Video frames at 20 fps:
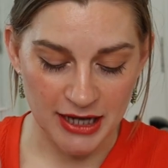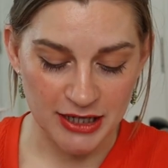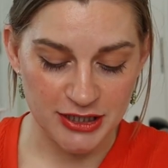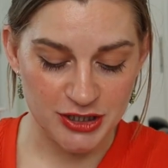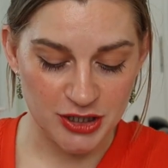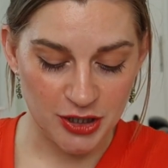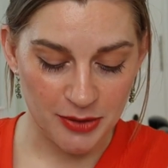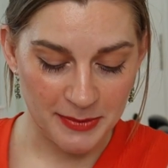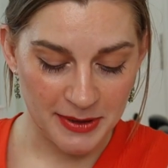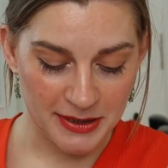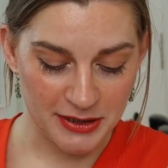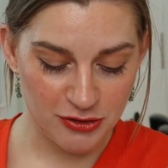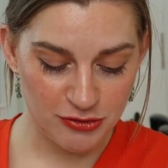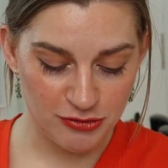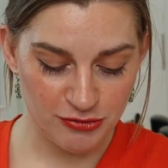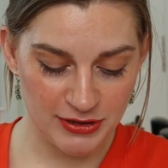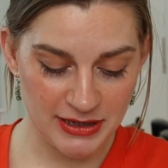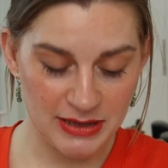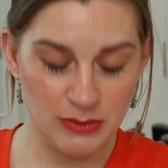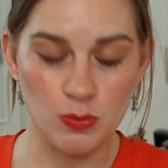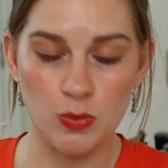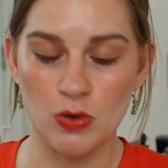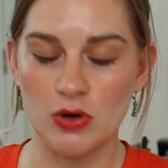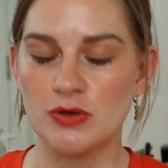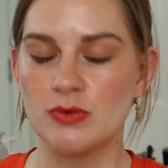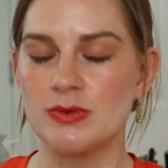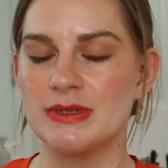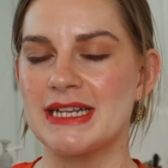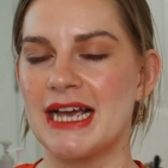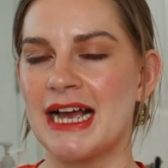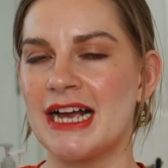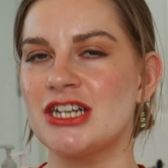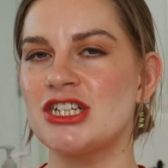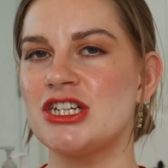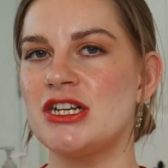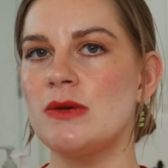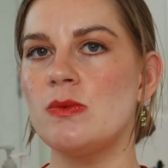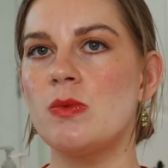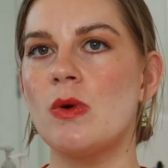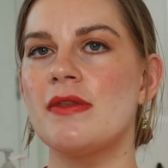So my cream one was
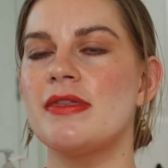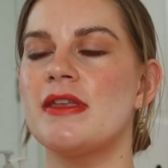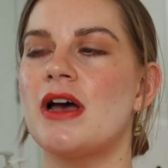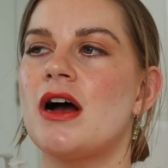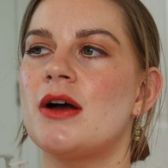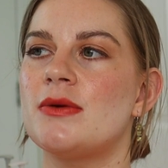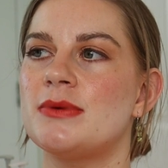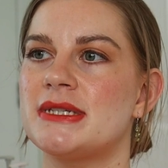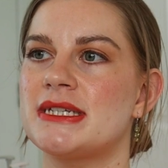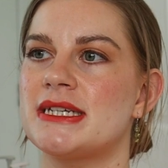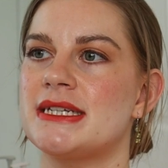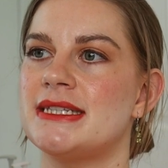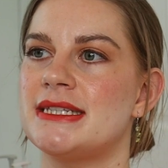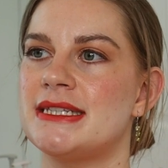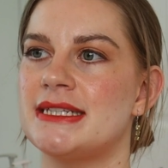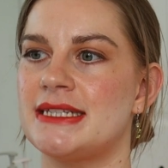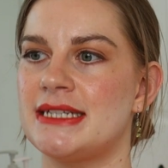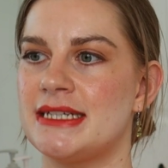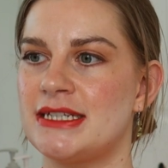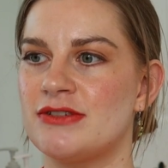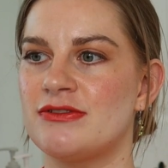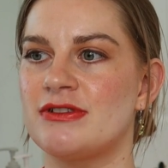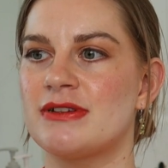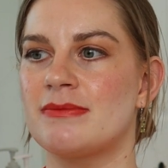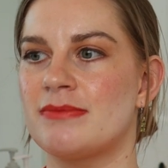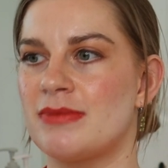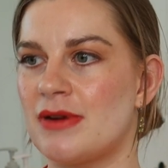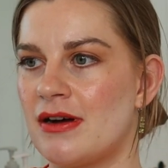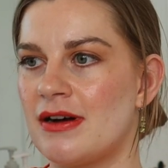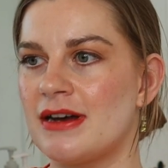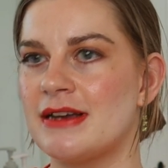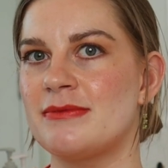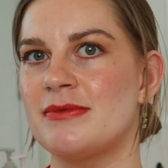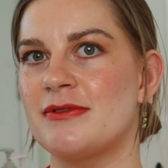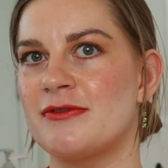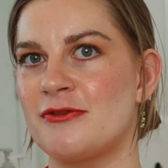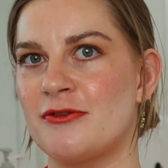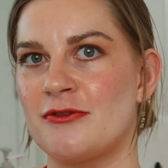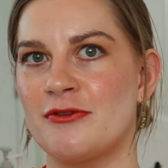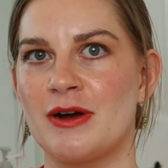actually one that I was considering buying
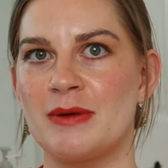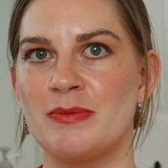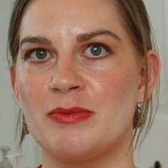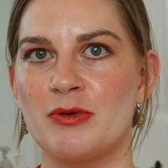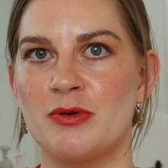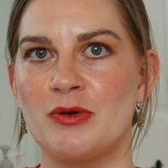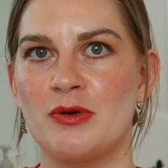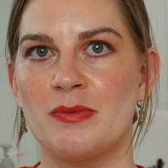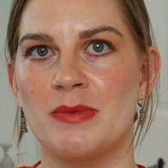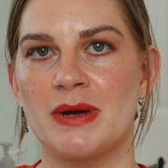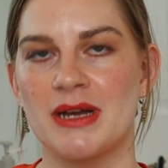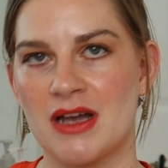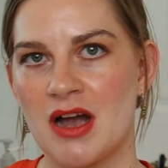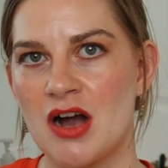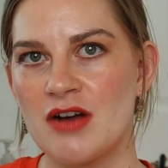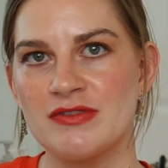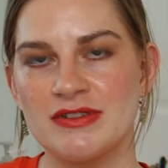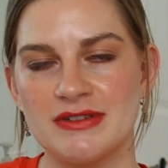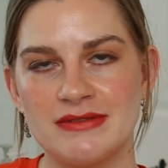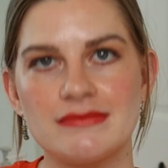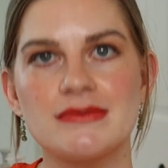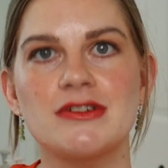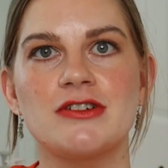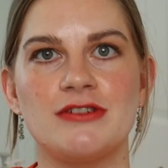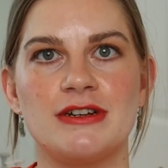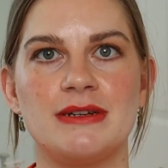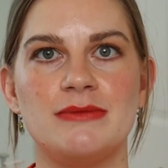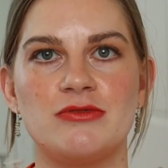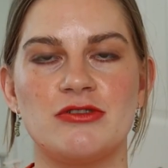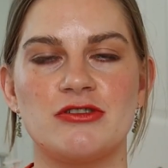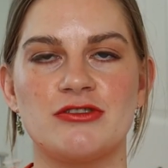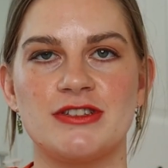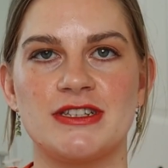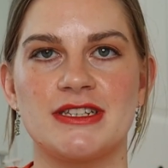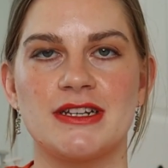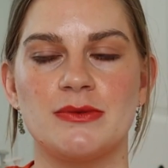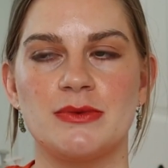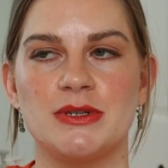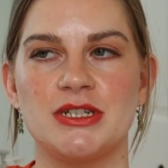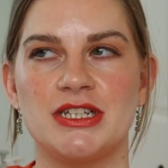before I bought my current cream
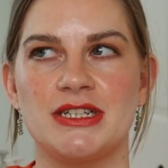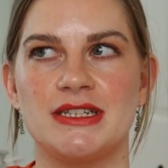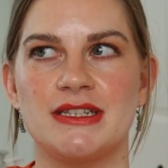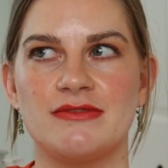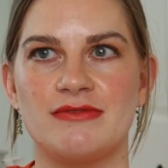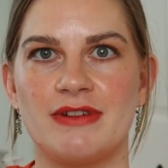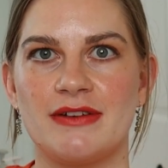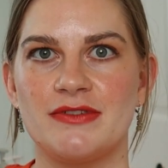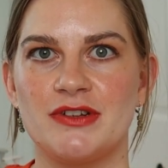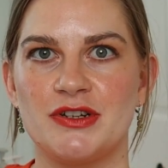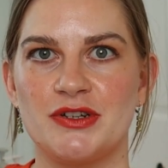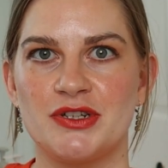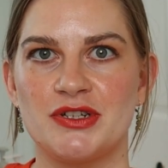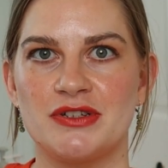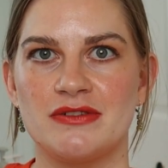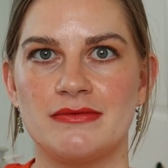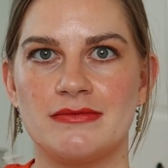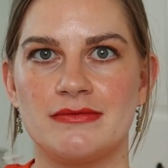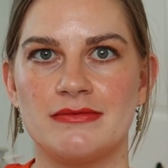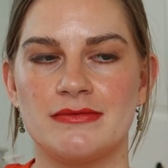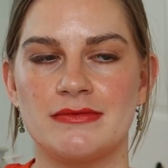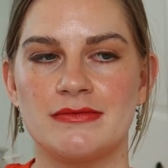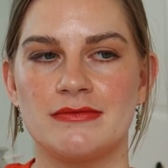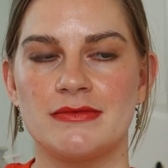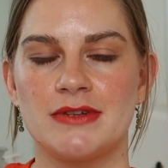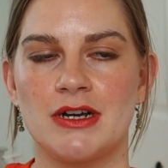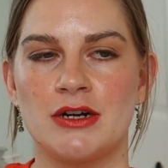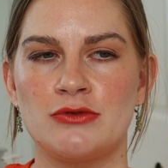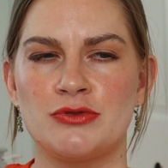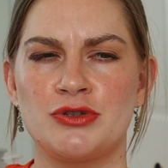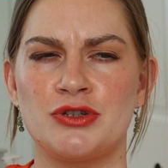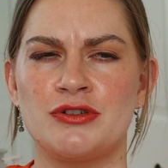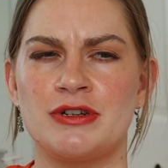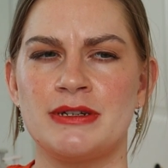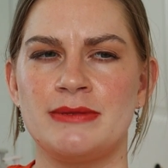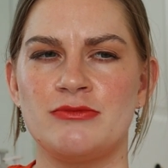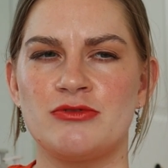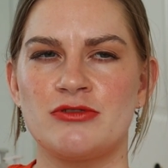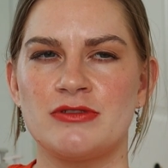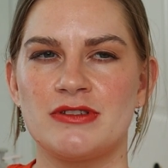bronzer, which is the Revolution Ultra
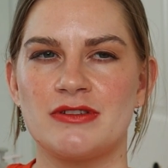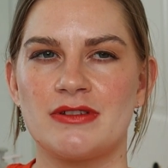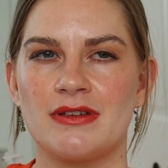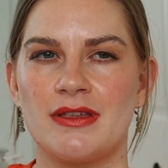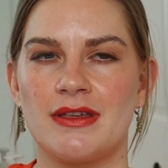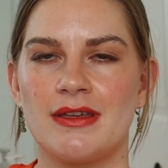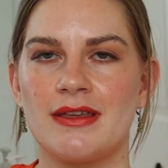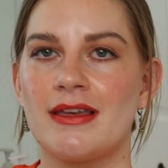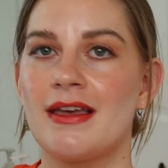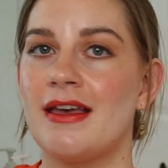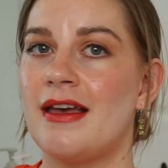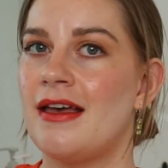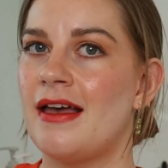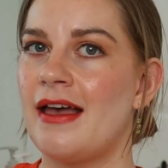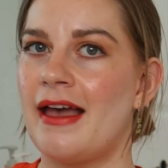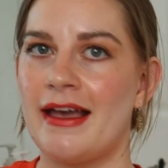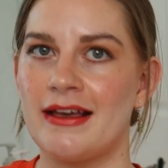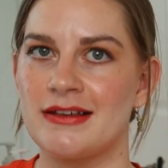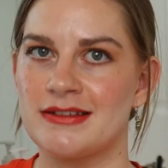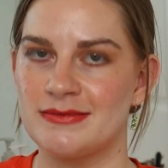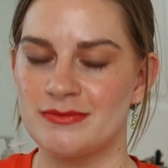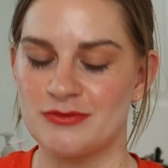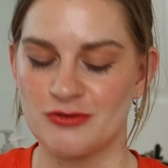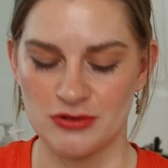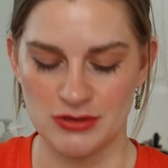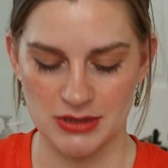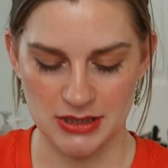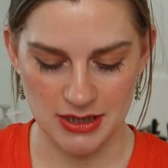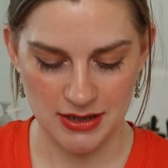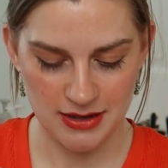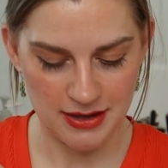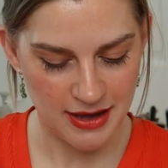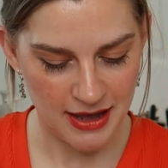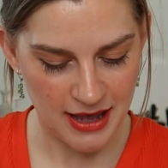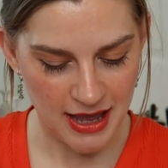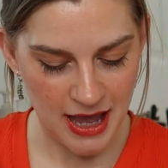Cream Bronzer, I think. Excellent bronzer.